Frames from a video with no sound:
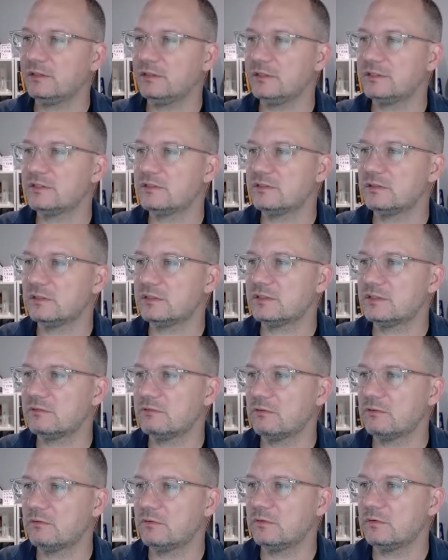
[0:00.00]
let's see
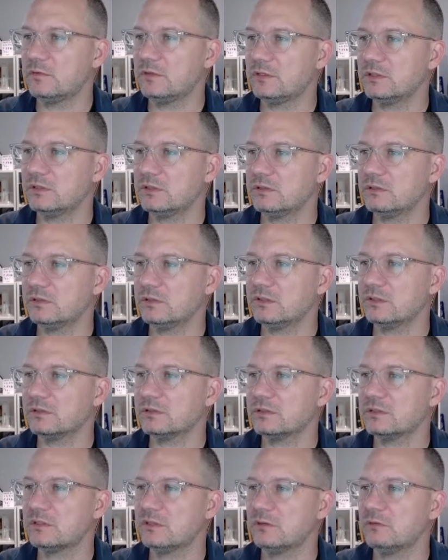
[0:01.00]
what we want to do here.
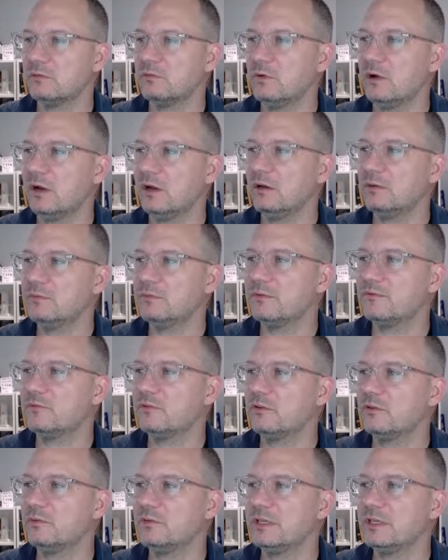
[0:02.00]
So
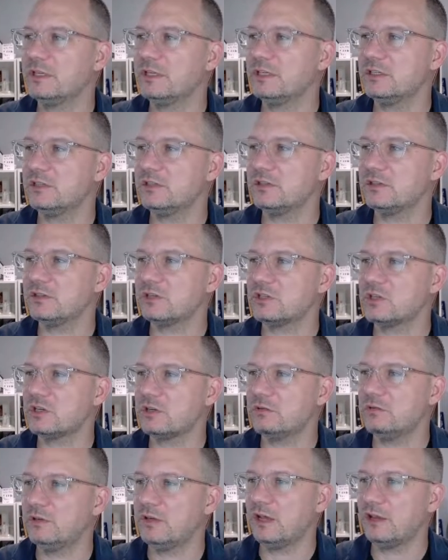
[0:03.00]
before we get into the
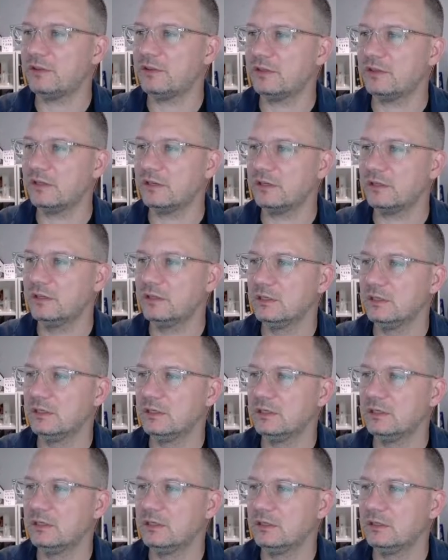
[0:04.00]
show nothing,
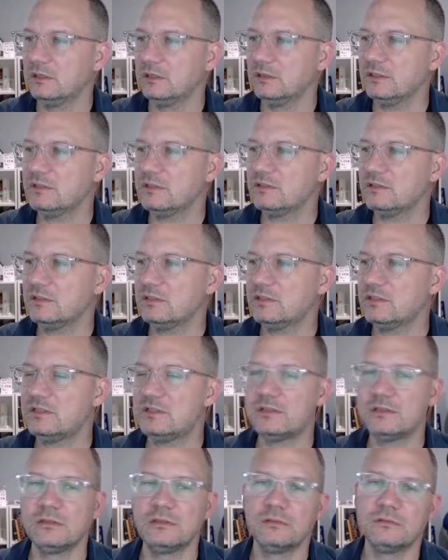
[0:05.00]
let's
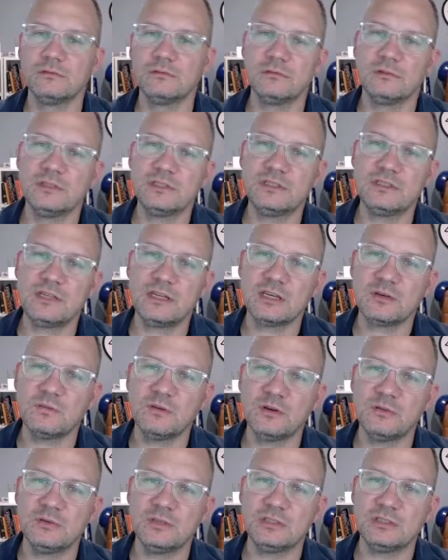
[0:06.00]
take a
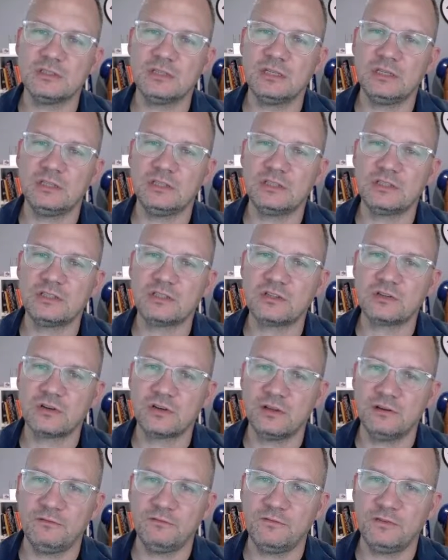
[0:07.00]
moment and let's try
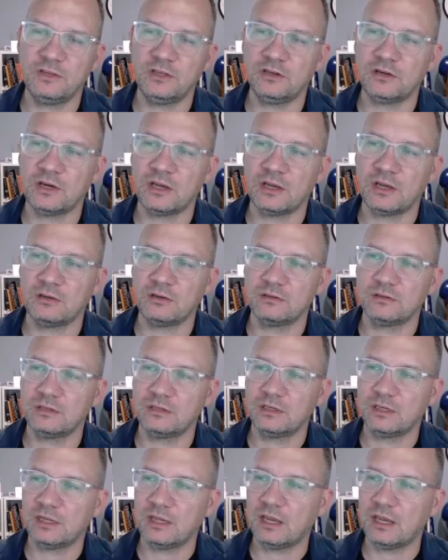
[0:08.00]
and figure out
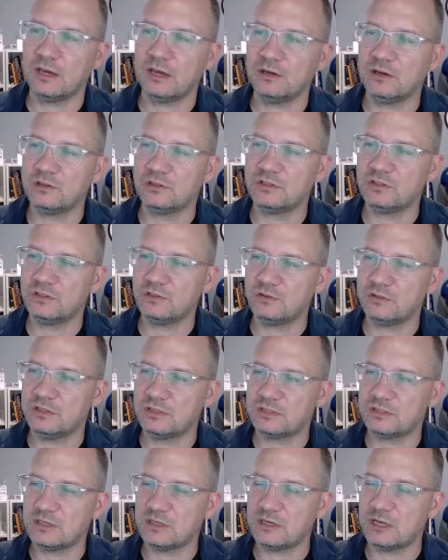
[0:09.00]
how to do
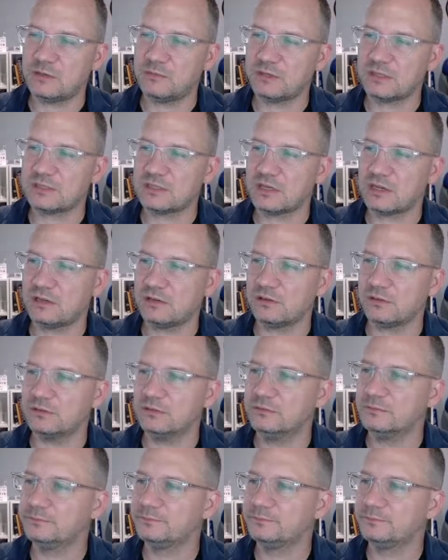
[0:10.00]
this dynamic title.